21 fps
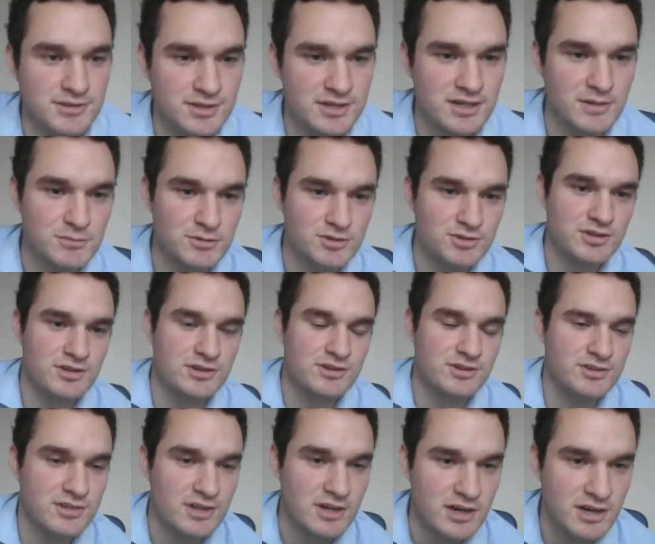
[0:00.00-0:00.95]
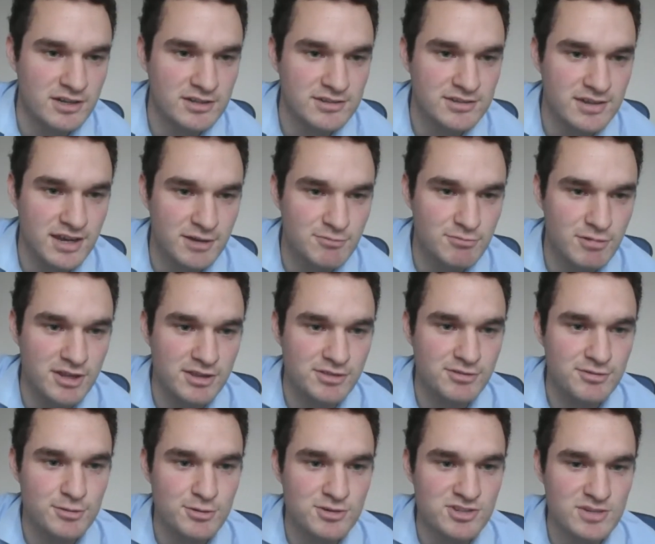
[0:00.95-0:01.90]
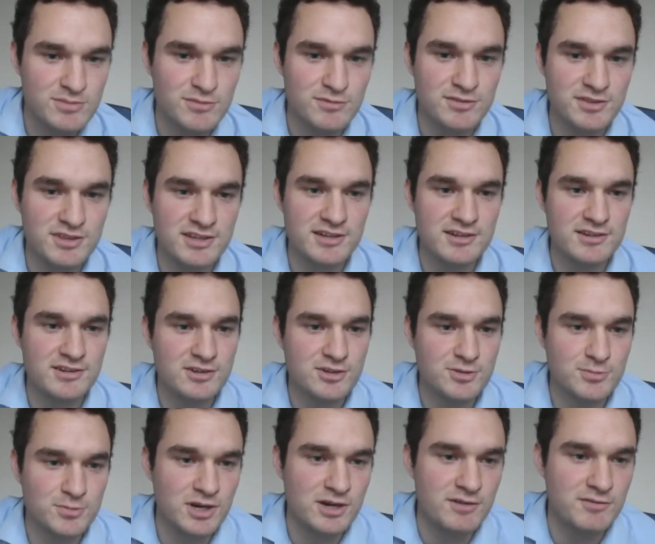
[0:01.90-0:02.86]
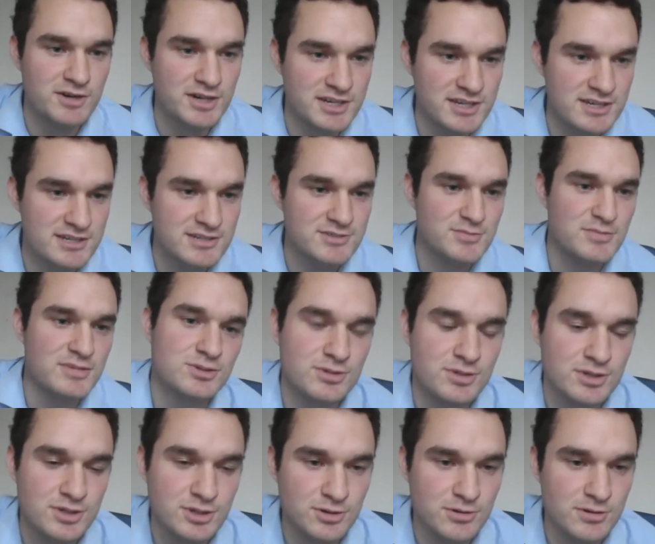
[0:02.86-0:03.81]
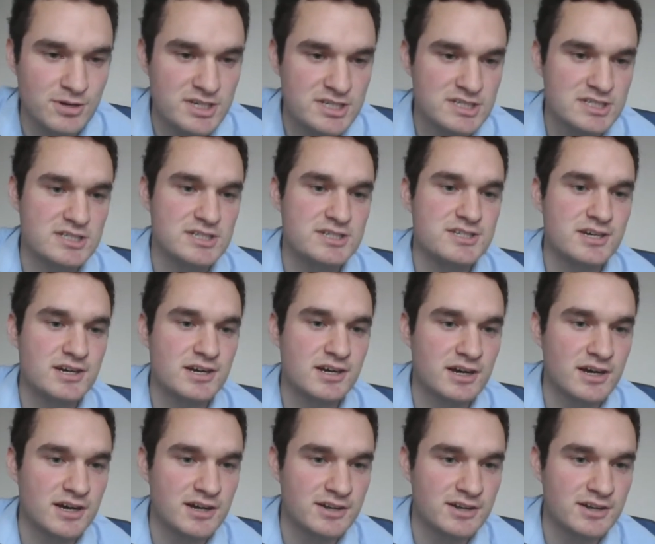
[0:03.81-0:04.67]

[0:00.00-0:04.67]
running through some of these because we are very keen to make sure that your questions are answered,